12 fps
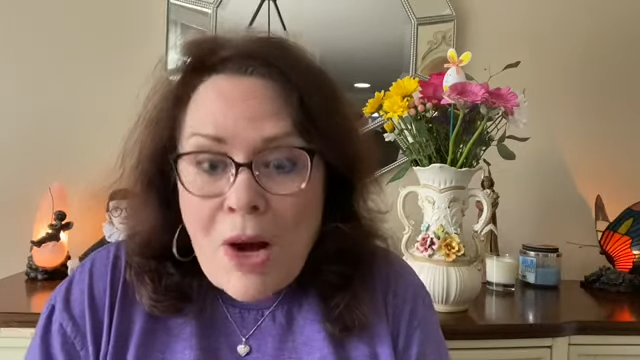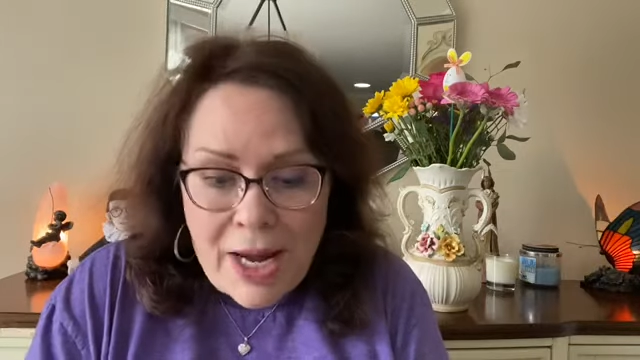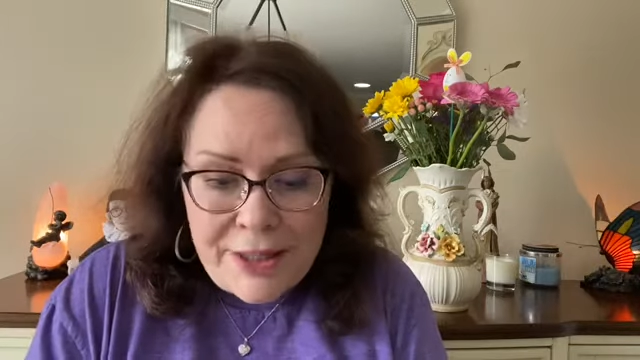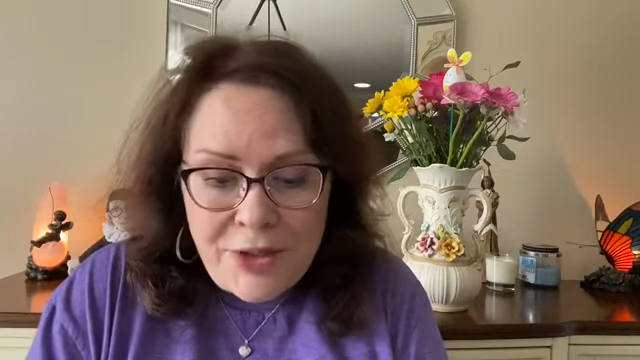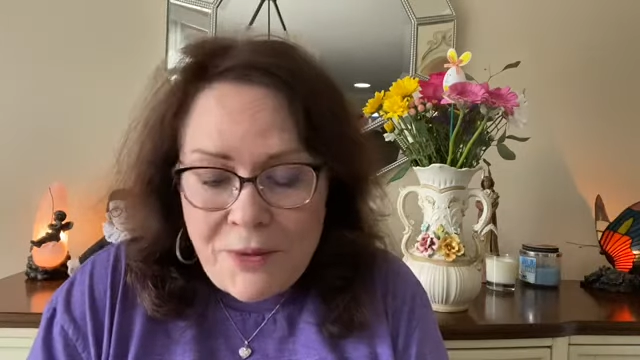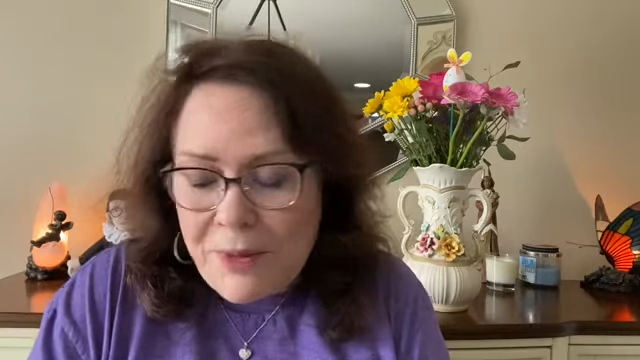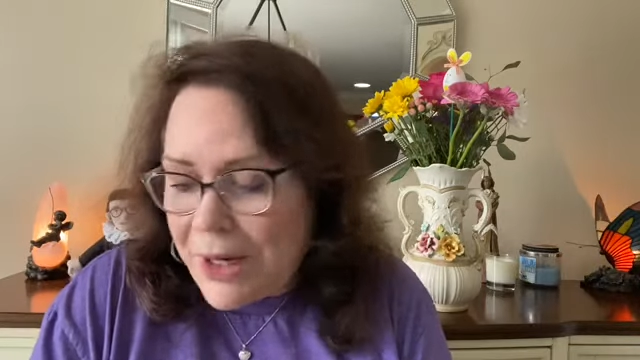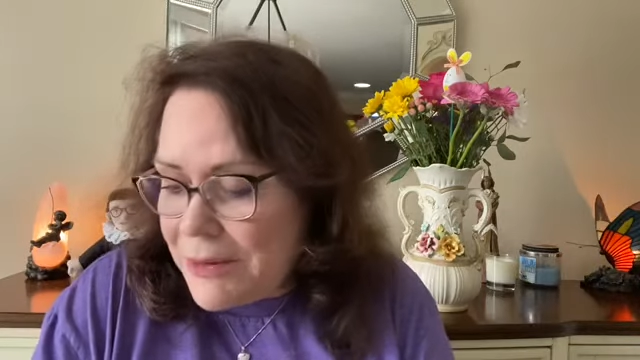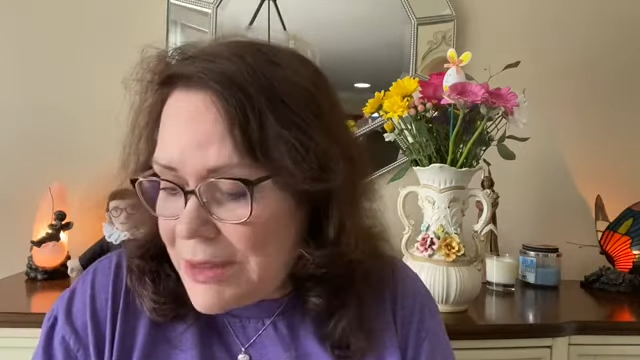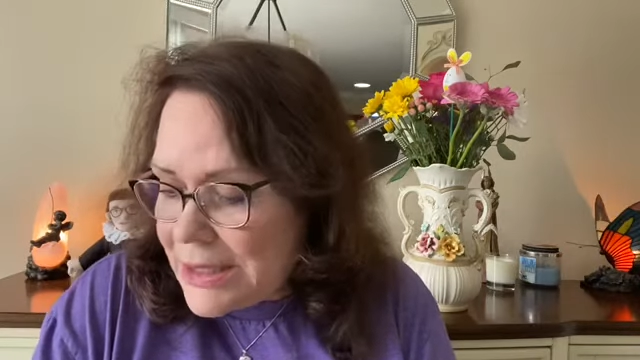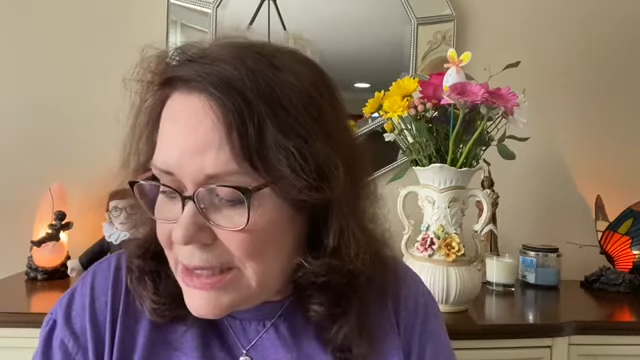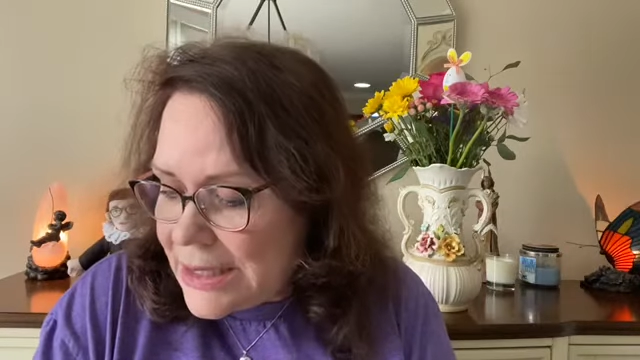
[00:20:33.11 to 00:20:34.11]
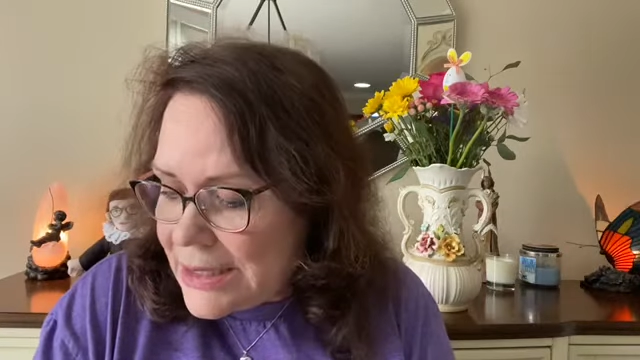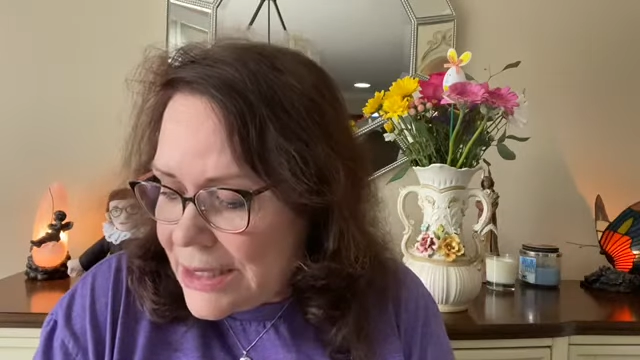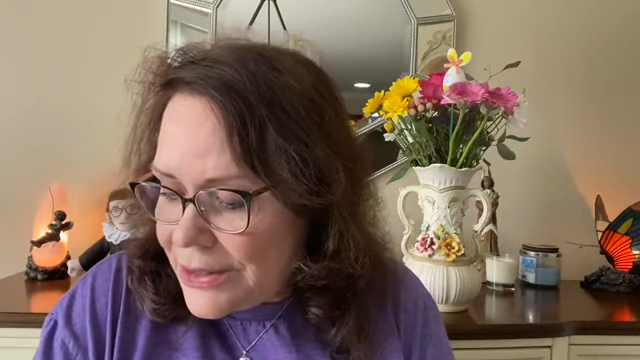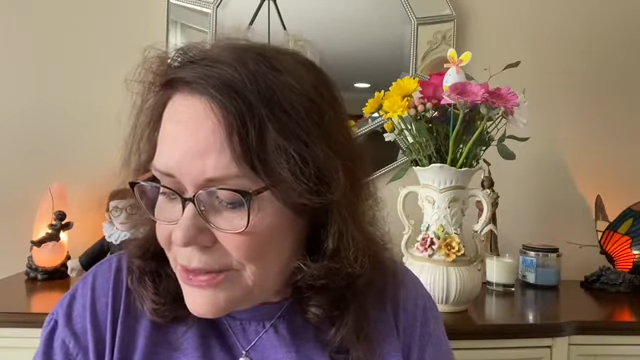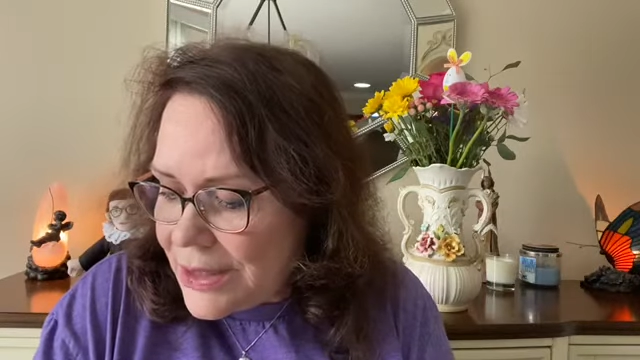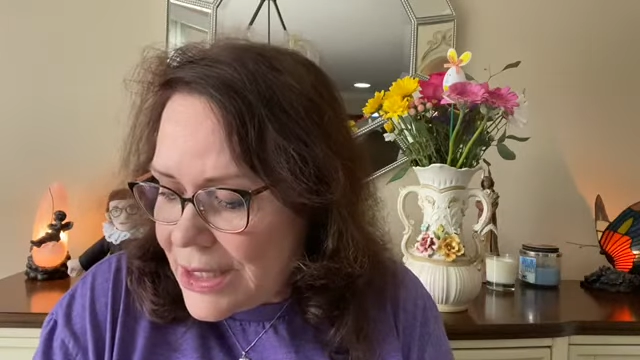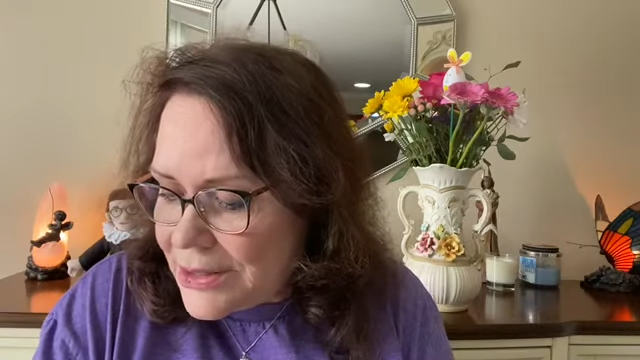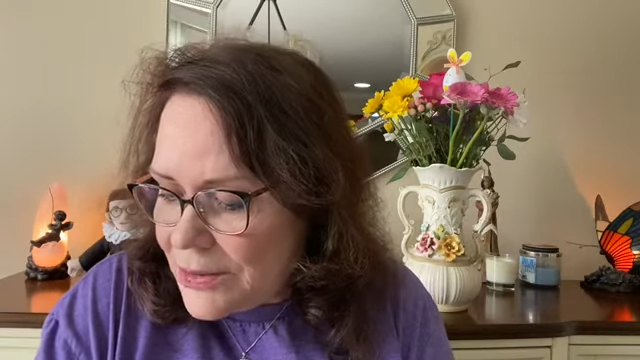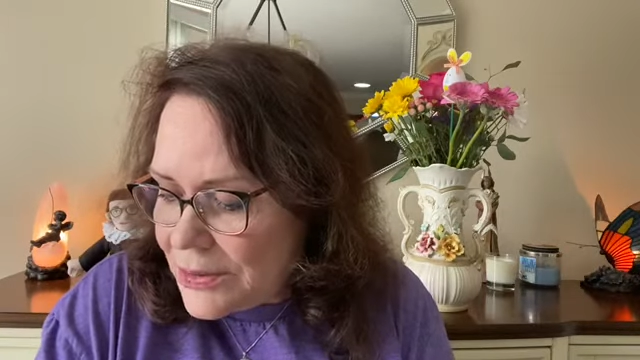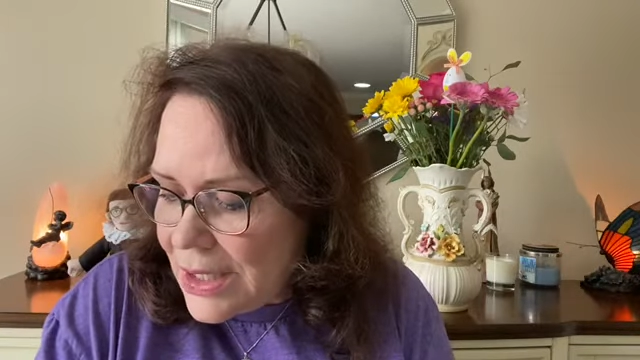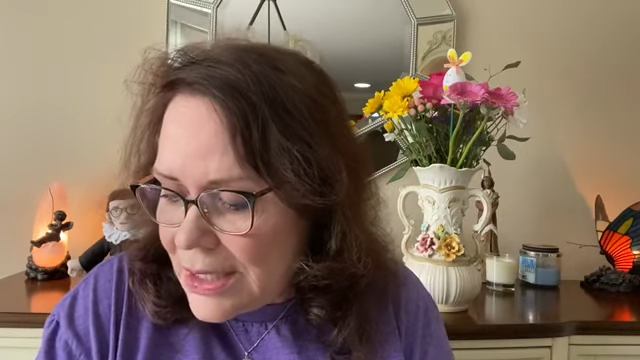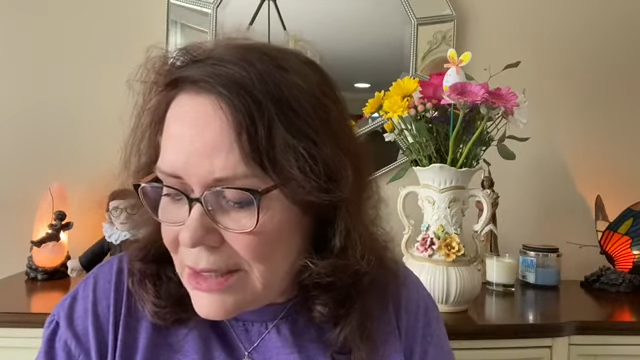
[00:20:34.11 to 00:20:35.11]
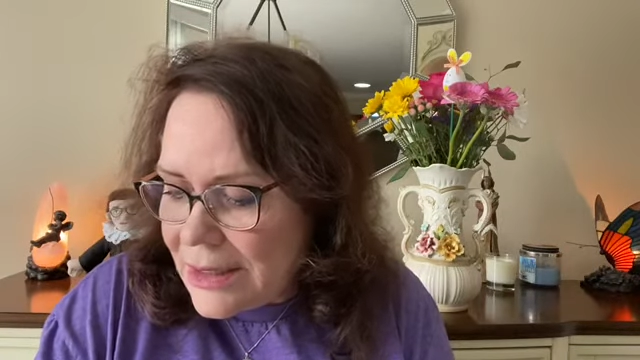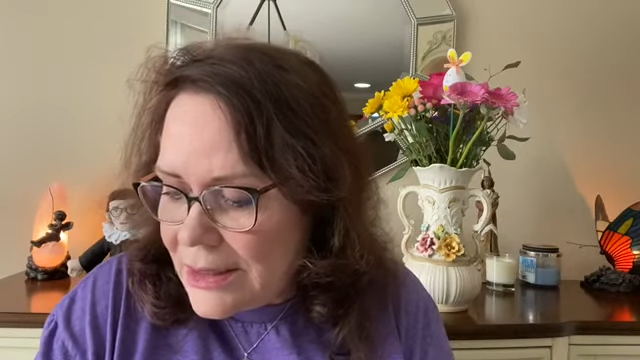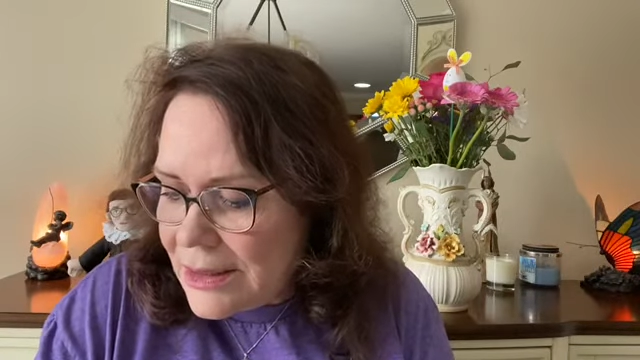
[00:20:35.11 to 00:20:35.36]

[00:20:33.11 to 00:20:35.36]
I know what I wanted to tell you guys. Hold on.